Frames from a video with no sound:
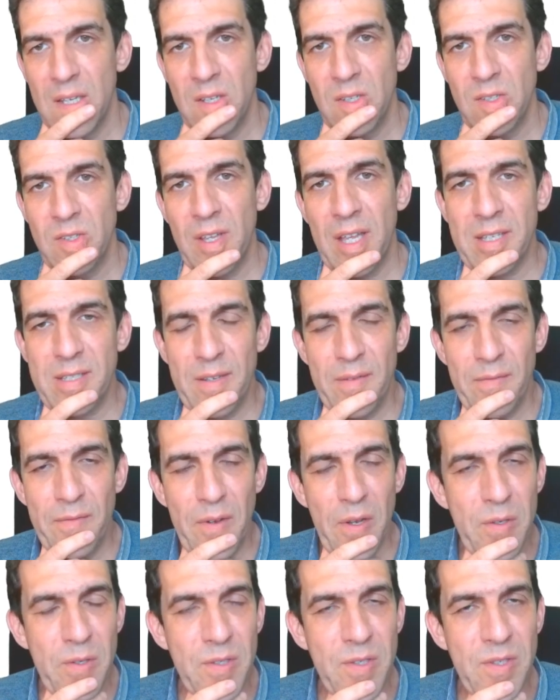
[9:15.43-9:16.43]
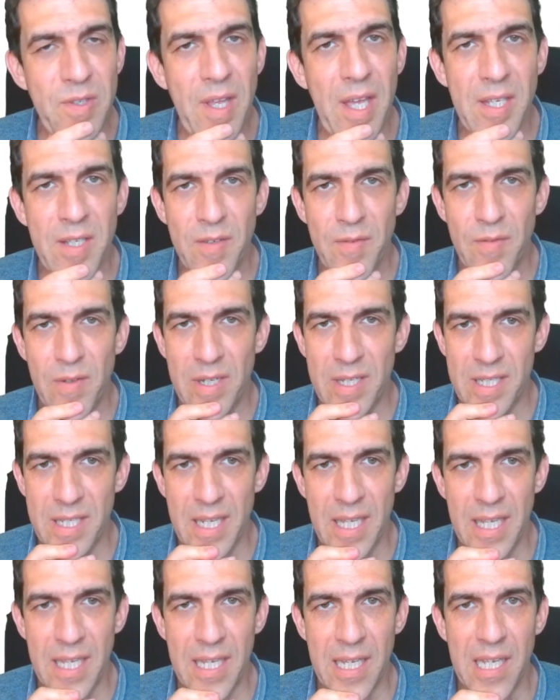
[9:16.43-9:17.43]
So that's it, folks. Thanks for
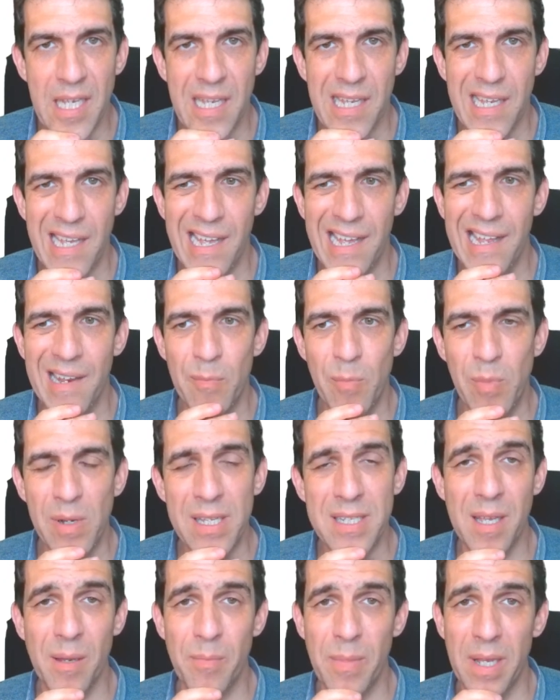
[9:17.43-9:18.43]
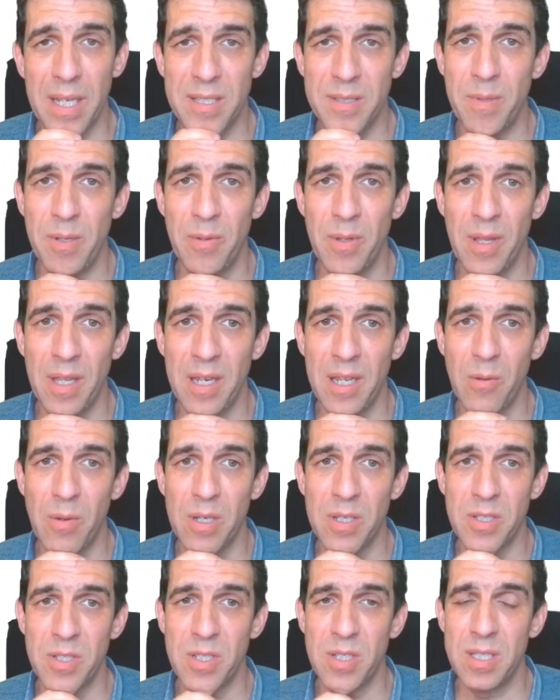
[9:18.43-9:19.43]
listening, and please come back to me with any
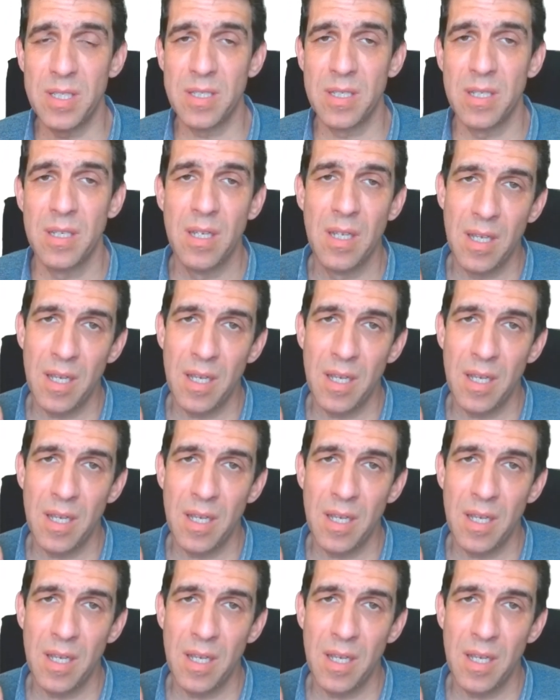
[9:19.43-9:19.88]
questions.